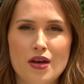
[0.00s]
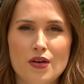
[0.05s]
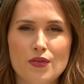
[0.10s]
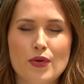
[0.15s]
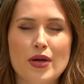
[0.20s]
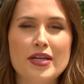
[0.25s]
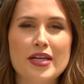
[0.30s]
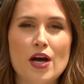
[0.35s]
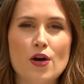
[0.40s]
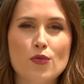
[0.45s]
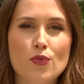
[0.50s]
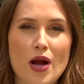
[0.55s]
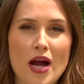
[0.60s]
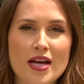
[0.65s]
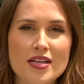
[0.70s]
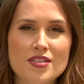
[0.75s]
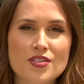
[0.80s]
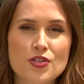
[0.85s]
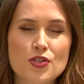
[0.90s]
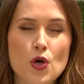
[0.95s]
Right now,
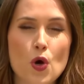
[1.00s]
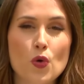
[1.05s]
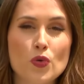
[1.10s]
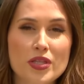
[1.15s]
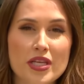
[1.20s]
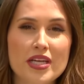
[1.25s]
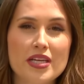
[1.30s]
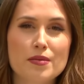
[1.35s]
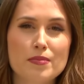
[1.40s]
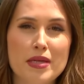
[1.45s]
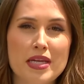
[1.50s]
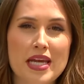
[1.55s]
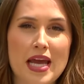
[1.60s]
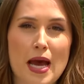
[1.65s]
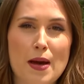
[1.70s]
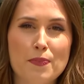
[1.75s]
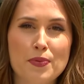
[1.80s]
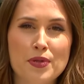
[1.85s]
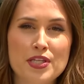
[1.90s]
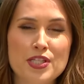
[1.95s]
Wridz is only in
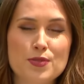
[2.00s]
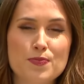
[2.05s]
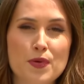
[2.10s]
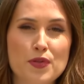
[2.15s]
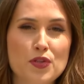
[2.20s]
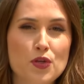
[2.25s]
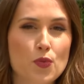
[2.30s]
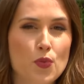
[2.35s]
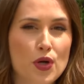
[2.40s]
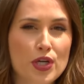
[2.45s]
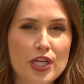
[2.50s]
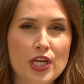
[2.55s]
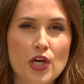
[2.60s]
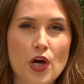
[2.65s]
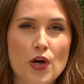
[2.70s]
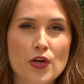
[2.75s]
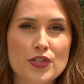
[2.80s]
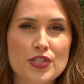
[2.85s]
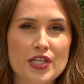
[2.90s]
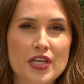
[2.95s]
Minneapolis, but they're working
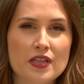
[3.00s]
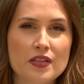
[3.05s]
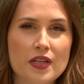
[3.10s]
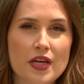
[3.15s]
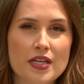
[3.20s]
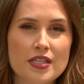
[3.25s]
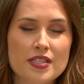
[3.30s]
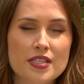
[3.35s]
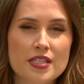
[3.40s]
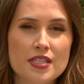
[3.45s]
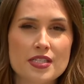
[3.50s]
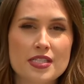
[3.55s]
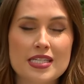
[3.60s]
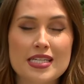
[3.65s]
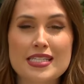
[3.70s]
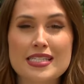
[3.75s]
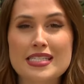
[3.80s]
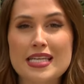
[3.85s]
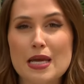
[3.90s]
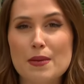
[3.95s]
hard to get licensed
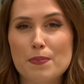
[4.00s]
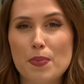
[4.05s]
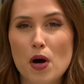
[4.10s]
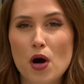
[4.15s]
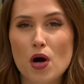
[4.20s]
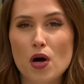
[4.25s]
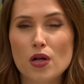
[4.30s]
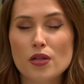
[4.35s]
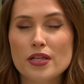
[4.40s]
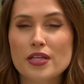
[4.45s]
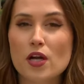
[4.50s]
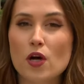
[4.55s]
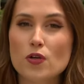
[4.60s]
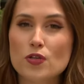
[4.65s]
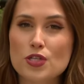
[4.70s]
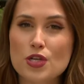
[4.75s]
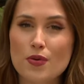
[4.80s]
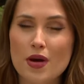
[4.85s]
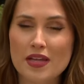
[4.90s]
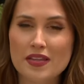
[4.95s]
in St. Paul and
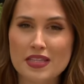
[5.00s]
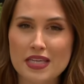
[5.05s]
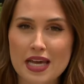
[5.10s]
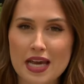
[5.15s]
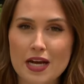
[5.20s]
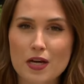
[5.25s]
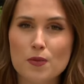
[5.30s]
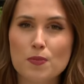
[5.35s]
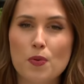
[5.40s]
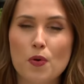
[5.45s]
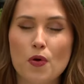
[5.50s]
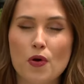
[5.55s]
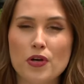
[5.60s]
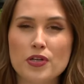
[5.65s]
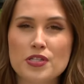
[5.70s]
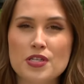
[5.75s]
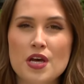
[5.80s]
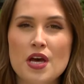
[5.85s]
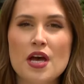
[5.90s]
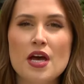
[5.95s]
also at the
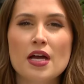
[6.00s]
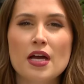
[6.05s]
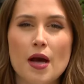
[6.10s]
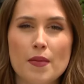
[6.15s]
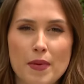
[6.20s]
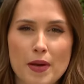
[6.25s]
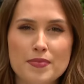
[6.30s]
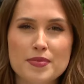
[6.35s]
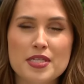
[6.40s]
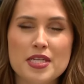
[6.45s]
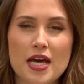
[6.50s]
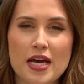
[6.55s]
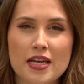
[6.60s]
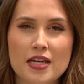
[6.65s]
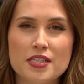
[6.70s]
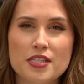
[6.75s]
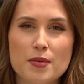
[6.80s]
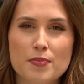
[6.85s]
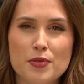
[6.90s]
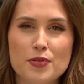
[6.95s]
airport. Coming up tonight
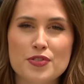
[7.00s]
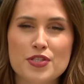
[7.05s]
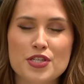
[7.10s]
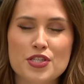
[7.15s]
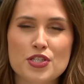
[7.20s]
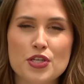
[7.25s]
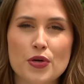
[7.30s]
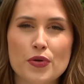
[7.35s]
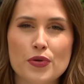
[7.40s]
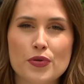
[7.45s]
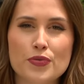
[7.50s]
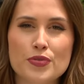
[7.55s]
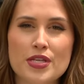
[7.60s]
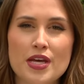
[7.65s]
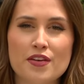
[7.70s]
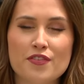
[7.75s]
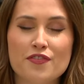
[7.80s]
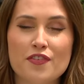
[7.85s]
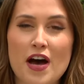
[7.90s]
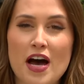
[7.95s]
on WCCO News
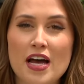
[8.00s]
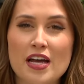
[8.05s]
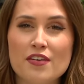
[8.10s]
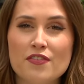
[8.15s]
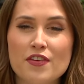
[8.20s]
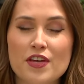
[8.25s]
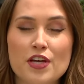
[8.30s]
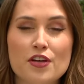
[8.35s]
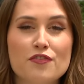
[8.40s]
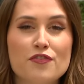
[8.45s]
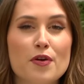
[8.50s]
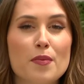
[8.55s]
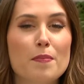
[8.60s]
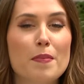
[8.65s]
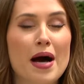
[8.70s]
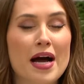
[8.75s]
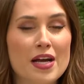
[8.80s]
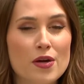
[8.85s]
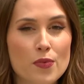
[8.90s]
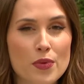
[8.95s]
at 5, hear from
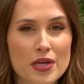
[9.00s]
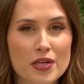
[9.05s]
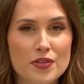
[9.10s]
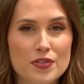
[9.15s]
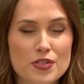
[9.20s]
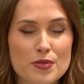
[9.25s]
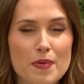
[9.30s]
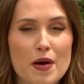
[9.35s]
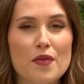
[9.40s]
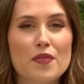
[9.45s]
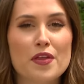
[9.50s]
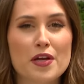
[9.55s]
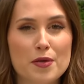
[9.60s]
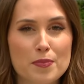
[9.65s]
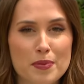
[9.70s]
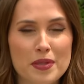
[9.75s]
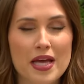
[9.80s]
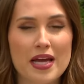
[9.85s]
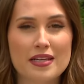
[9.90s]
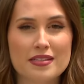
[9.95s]
MyWheels about their
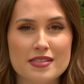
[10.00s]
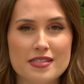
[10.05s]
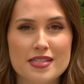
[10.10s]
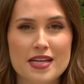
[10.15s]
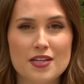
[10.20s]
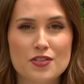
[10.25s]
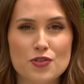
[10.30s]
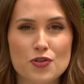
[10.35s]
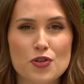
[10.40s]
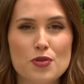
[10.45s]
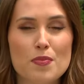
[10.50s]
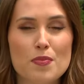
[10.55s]
plans to enter the